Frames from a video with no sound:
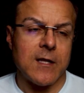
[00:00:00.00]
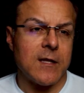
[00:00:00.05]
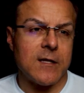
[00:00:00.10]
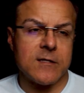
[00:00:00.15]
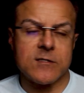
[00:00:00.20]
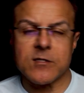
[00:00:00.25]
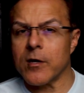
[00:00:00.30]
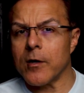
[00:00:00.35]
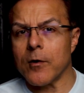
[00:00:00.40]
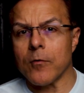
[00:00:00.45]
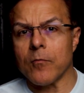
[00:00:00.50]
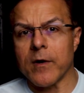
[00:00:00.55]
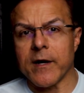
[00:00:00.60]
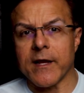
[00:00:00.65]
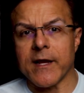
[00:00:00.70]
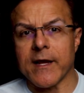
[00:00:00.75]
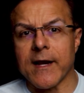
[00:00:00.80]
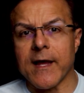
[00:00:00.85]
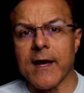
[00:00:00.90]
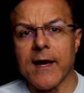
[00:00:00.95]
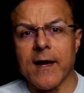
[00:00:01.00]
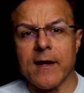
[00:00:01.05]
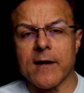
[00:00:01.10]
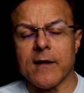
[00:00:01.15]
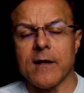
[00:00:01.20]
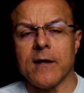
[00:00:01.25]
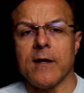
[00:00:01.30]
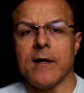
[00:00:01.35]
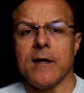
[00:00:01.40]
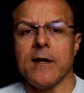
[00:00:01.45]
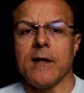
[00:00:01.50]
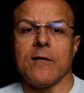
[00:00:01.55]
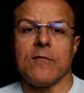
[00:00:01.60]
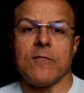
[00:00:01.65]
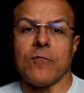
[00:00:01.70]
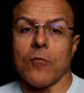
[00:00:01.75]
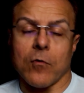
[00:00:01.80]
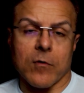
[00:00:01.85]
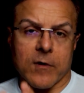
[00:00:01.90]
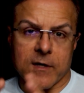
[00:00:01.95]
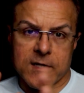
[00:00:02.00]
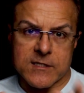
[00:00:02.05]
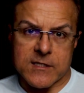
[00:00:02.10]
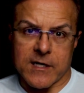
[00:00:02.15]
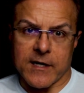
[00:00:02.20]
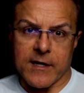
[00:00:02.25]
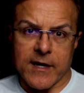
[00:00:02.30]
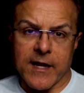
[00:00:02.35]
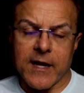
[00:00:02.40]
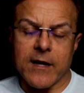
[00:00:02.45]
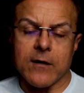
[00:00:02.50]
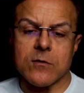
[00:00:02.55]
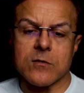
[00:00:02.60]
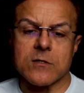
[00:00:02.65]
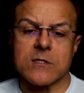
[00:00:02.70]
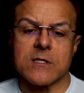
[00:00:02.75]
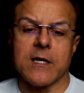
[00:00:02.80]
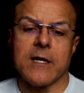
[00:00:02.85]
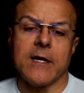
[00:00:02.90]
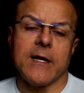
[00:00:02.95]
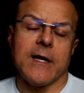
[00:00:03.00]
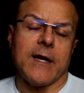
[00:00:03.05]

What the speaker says: Let's say you're running an ad for, let's say, nails,